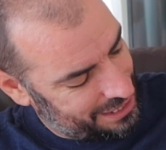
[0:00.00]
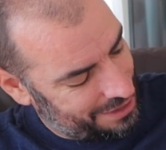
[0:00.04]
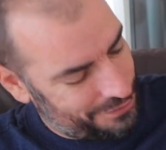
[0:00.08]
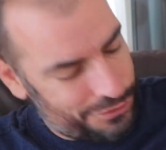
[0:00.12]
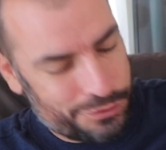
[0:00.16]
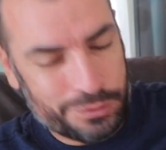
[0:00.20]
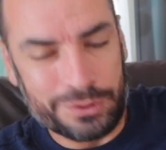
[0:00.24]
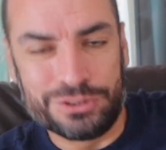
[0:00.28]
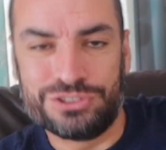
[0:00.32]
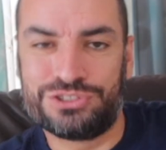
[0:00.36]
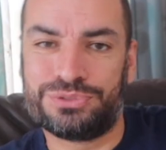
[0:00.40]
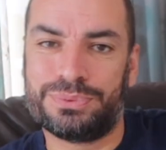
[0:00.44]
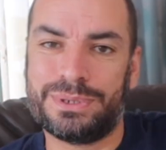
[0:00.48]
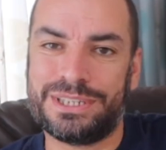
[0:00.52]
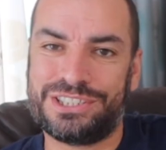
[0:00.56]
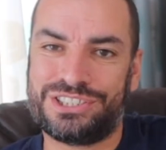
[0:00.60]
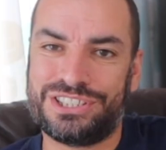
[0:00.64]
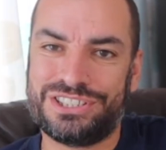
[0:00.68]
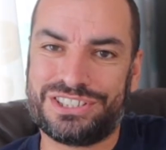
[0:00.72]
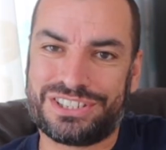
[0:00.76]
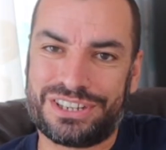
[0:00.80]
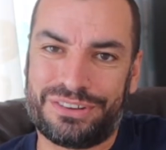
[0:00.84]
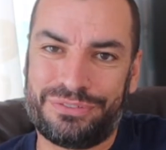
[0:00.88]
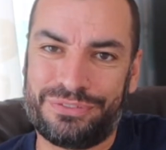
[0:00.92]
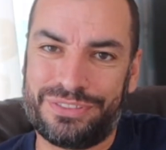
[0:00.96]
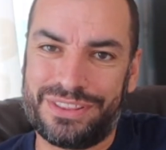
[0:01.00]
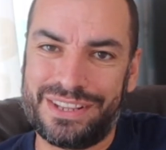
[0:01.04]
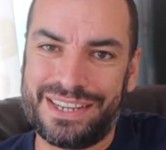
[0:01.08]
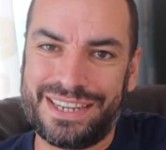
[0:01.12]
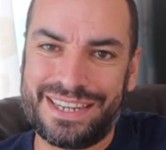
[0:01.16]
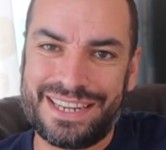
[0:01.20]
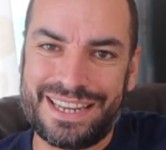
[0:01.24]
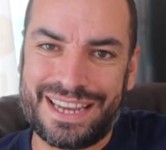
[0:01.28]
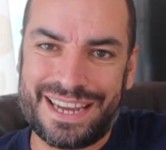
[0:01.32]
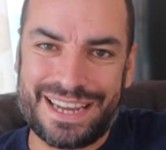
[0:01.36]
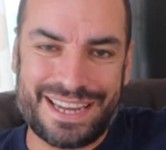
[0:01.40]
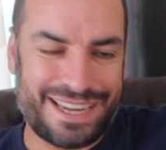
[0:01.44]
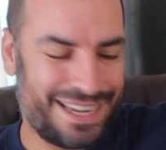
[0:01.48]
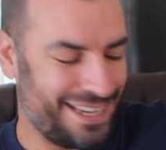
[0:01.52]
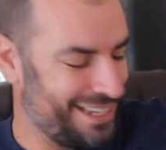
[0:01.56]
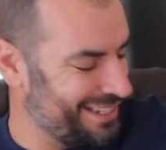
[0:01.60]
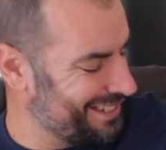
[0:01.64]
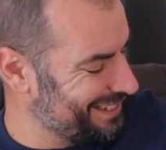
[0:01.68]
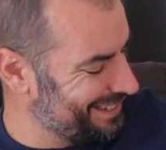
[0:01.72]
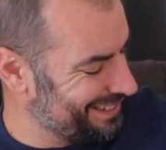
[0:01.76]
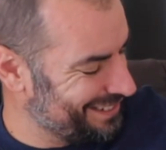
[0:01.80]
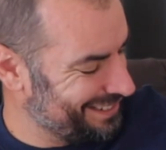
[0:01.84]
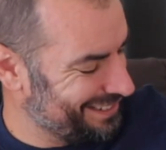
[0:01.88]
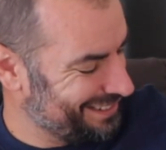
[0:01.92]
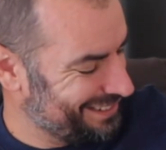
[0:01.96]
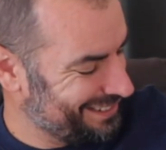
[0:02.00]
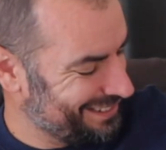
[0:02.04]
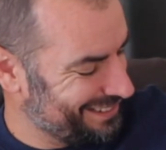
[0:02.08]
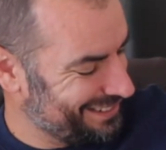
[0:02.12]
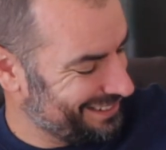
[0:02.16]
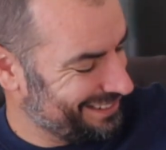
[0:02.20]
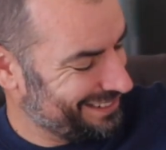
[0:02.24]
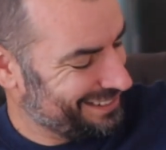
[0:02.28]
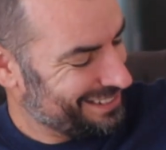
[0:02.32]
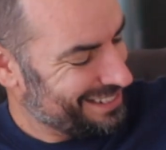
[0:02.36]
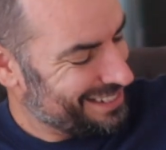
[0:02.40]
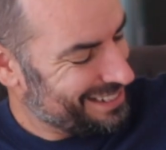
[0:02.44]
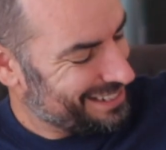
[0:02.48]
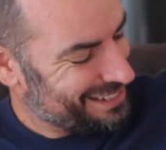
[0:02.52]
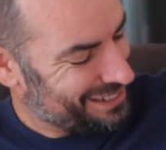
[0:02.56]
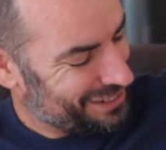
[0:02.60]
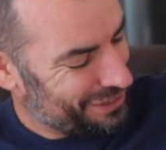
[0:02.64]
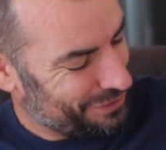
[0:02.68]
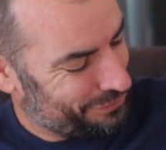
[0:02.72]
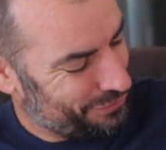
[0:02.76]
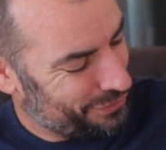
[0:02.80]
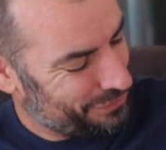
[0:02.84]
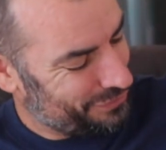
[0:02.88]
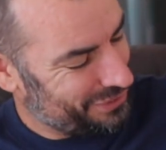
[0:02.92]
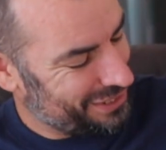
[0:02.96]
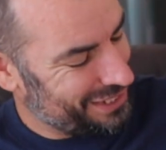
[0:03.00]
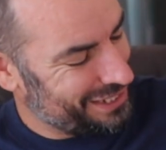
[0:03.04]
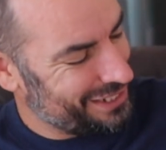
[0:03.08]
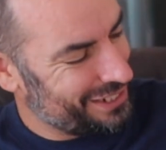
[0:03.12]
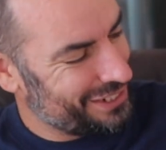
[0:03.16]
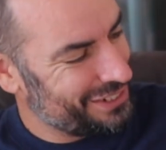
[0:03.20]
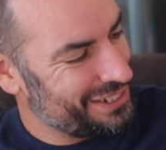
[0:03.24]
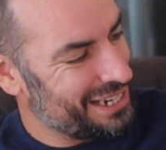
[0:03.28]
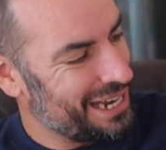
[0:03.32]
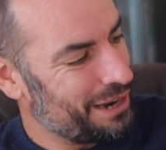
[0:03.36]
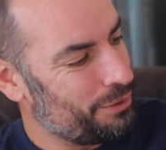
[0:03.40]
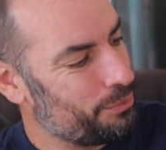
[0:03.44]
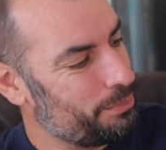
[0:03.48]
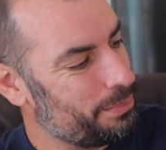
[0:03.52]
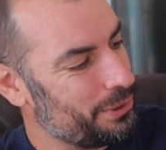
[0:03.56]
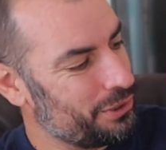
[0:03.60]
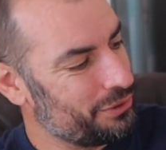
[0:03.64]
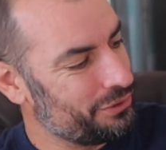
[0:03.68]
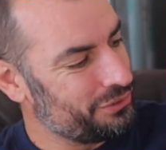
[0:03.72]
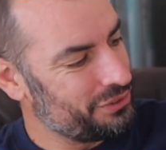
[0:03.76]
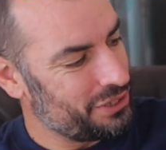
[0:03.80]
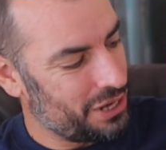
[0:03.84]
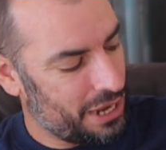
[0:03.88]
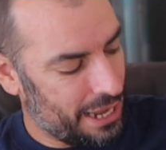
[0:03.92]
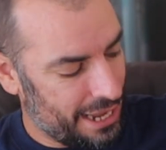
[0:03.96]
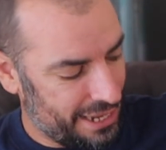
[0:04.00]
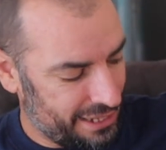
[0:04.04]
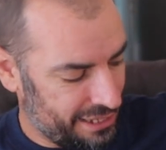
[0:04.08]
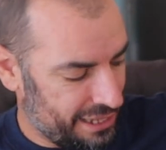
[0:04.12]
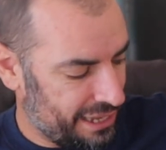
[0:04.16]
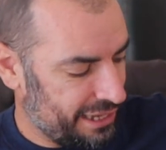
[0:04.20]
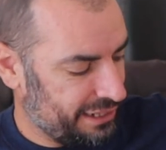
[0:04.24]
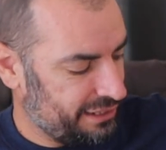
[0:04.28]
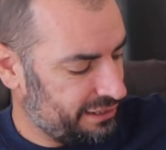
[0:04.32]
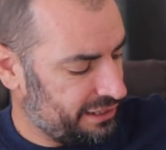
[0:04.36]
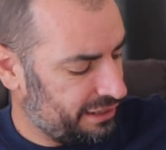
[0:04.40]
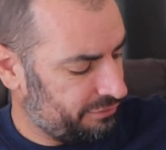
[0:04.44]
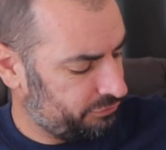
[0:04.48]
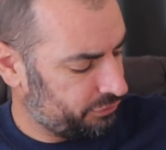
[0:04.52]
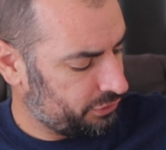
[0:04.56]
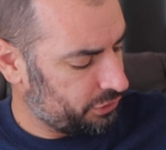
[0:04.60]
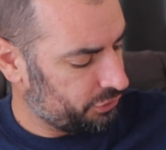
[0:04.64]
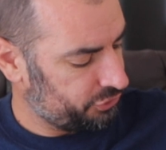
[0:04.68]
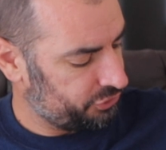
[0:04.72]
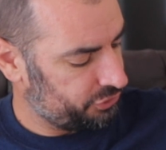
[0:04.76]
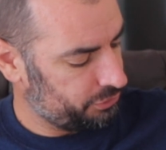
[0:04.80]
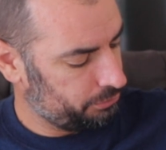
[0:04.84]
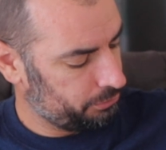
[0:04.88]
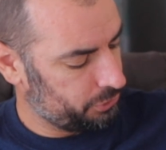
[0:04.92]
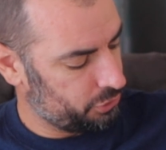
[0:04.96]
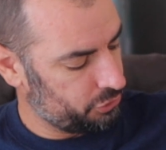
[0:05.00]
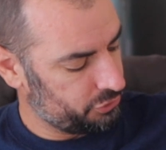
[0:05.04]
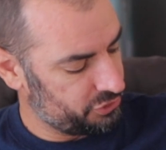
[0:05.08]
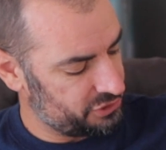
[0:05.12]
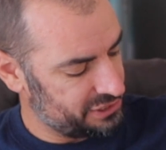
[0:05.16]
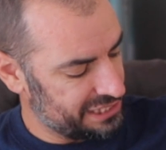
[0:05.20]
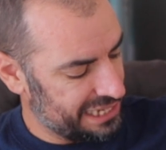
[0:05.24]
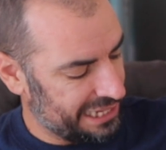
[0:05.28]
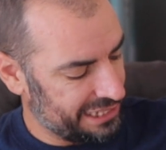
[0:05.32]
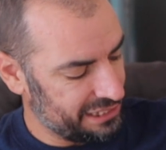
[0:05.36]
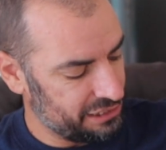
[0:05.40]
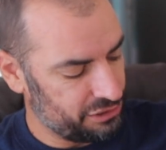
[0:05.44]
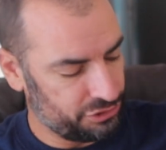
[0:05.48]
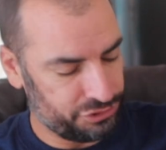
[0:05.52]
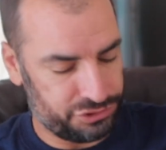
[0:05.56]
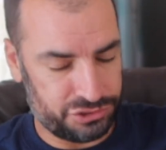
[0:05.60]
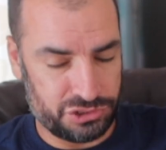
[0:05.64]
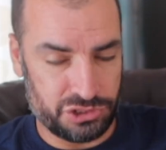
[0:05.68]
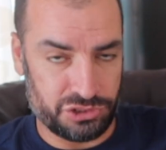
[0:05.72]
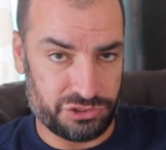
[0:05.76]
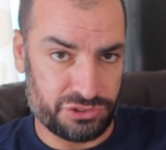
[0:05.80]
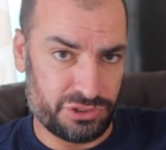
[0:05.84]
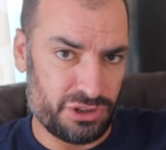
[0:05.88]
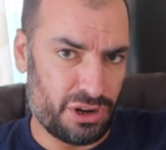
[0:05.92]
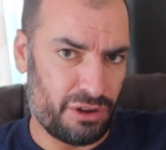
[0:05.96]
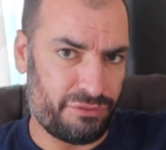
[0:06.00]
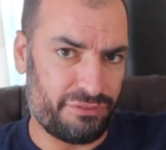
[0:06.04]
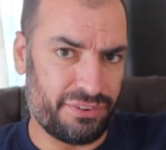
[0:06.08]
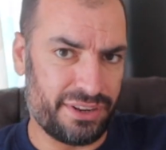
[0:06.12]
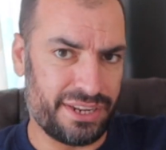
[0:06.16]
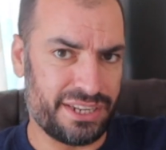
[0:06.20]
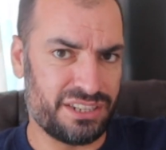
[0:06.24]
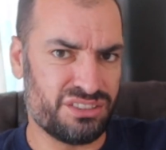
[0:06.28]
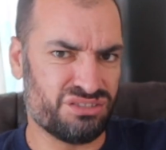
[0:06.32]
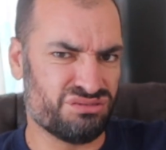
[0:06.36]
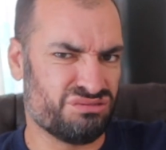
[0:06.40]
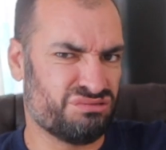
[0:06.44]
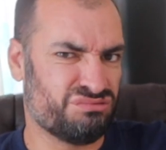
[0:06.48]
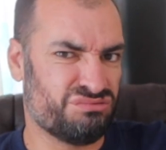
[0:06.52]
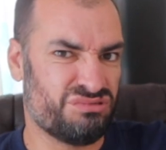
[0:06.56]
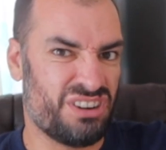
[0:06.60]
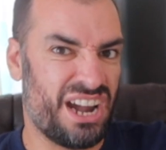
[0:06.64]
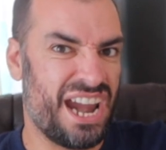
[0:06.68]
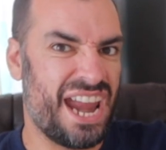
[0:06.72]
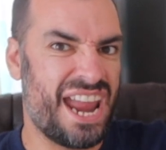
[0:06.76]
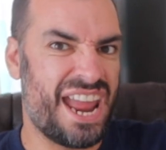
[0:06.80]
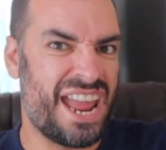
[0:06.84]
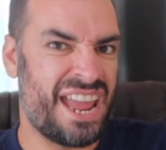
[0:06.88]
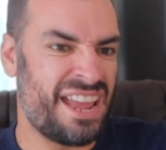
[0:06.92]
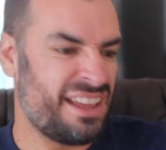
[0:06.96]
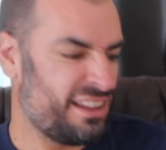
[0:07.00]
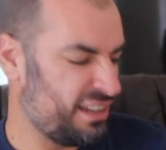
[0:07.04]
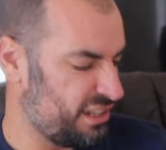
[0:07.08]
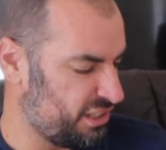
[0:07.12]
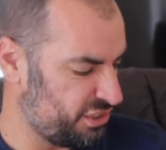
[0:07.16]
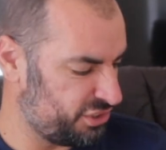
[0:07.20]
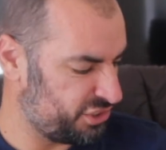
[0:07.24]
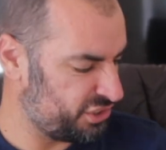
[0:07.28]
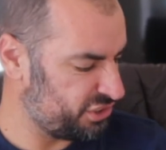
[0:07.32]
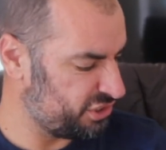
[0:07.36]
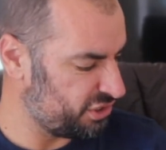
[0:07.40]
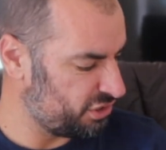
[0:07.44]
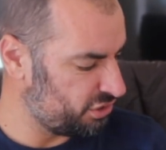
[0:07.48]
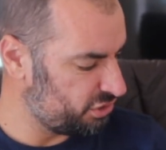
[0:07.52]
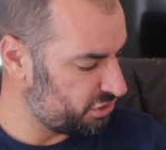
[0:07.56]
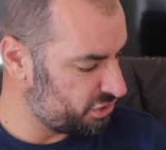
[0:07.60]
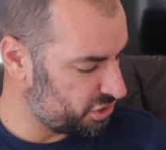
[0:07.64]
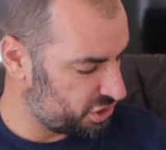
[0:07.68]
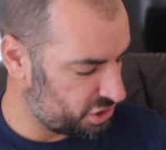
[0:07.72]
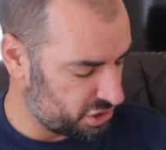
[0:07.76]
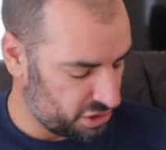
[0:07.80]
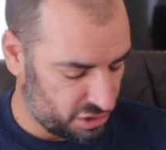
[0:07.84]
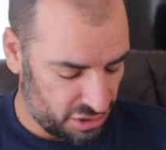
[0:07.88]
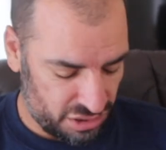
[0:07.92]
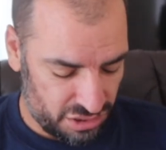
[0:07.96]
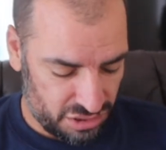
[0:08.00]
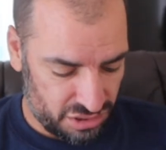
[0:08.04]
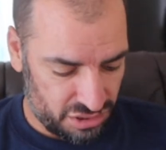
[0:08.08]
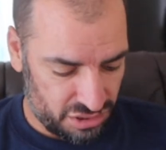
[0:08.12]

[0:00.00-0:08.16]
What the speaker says: Everyone switches off the off the video now. But, no, I have got some good titles, just nothing rare as such.